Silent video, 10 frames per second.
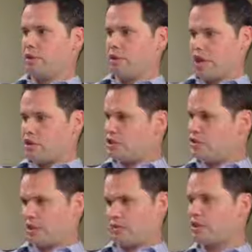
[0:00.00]

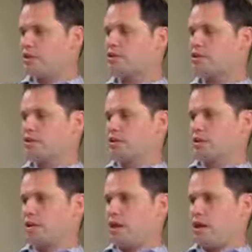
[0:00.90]
Location is everything,
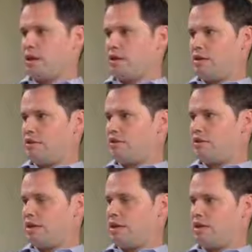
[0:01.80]

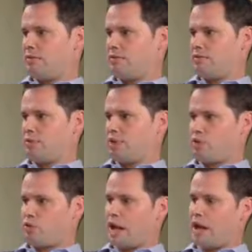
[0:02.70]
and if
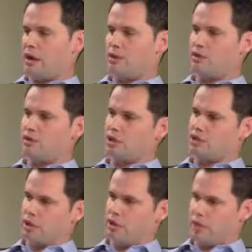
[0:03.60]
the crowd
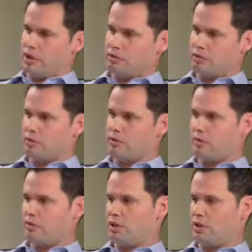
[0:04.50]
is going
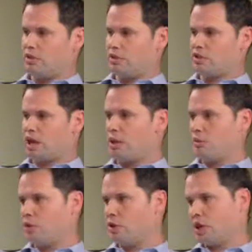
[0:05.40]
to the
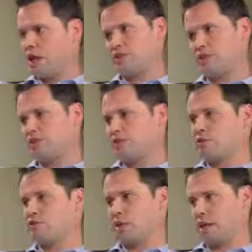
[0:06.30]
desirable locations,
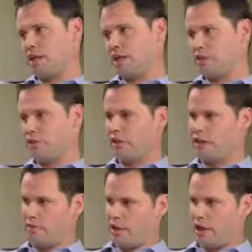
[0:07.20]
there's plenty that are
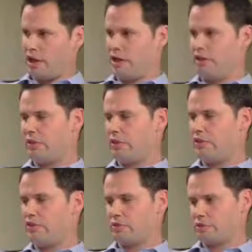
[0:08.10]
left behind
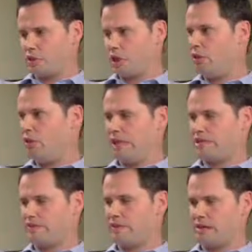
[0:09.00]
that are slow, and
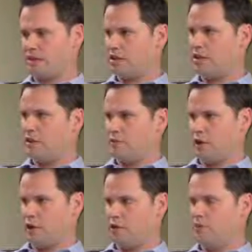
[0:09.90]
that's affecting
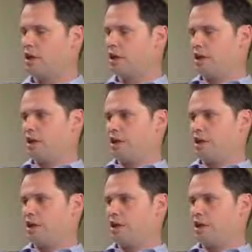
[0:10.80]
volume.